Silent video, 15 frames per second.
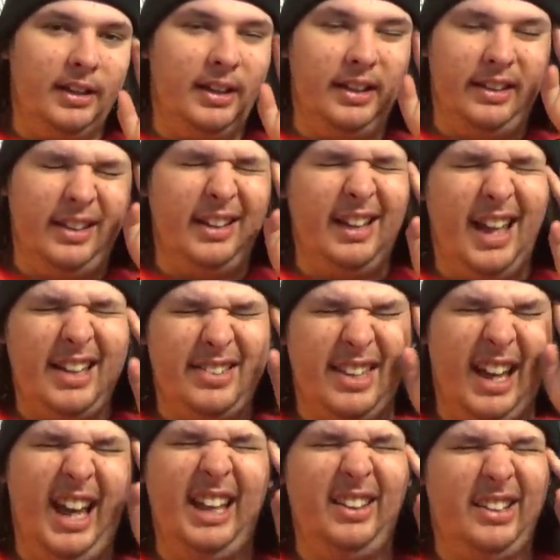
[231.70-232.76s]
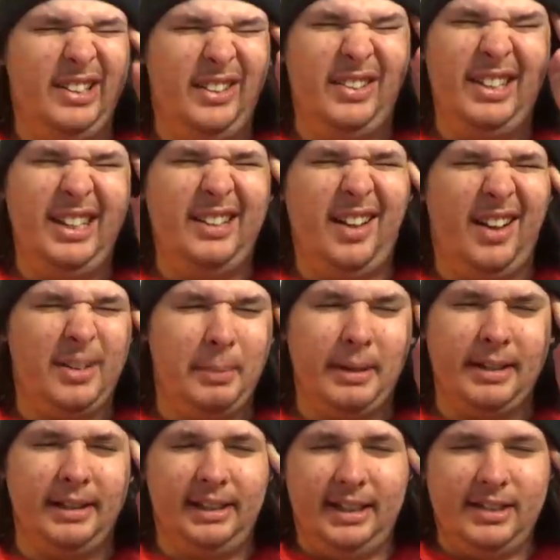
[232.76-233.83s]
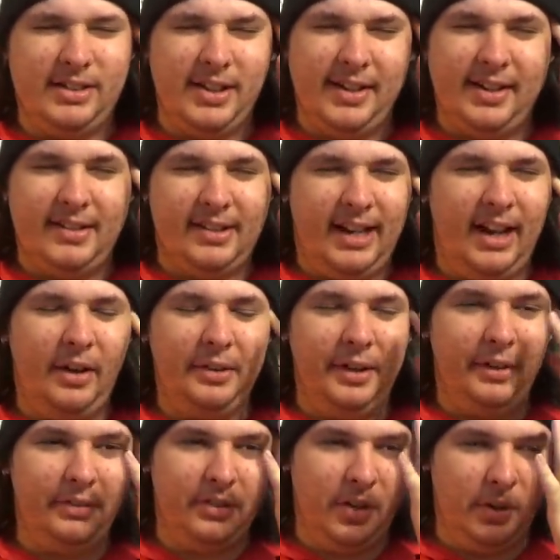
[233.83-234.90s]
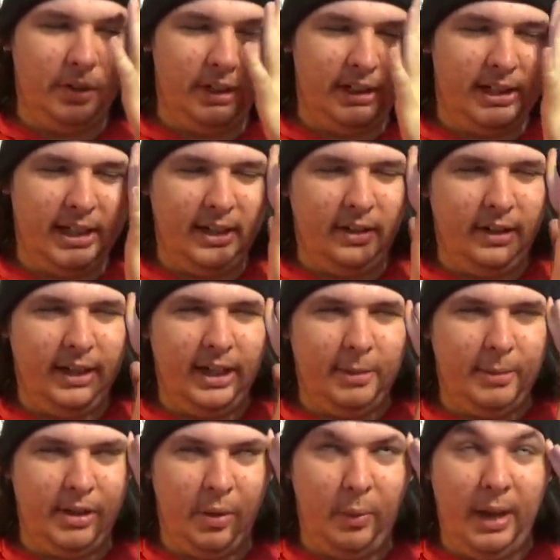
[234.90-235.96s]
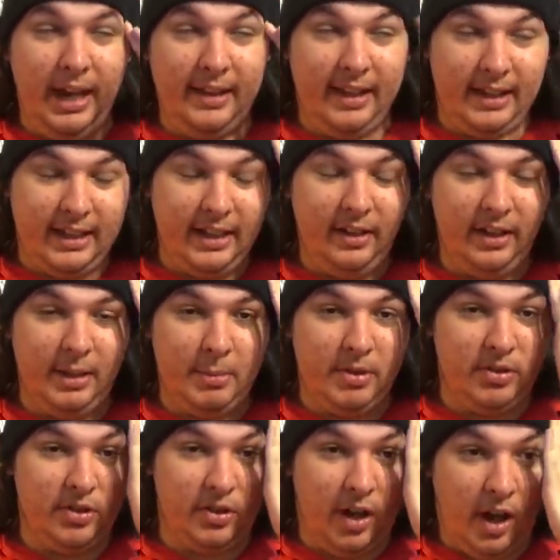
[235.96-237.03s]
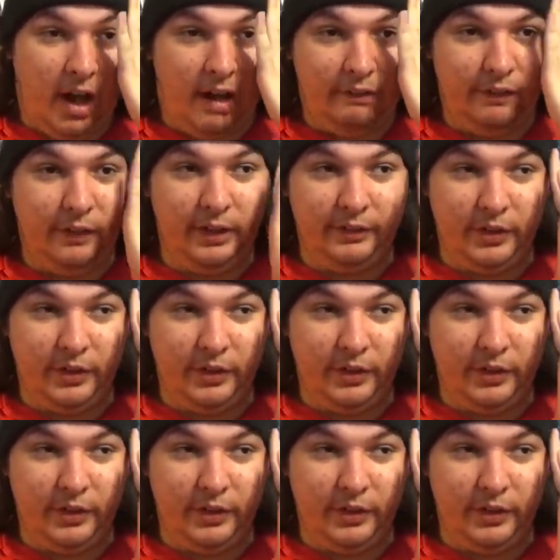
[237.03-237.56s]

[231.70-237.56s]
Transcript: The nice guy looking dude, and he talks about the leeches and how they'll totally kill him, and the way they kill him is just awful.